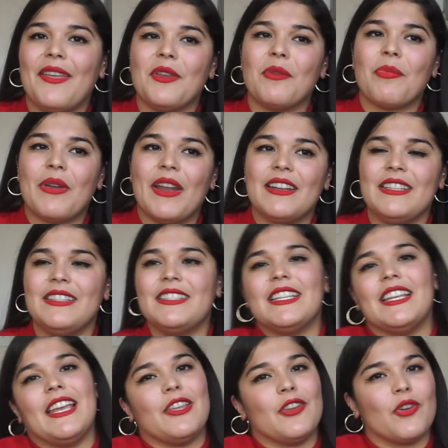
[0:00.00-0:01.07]
your pregnancy,
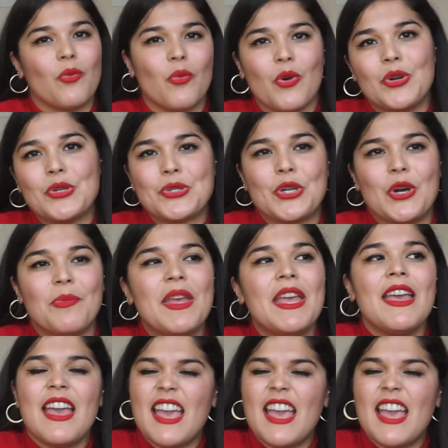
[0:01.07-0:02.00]
your wardrobe,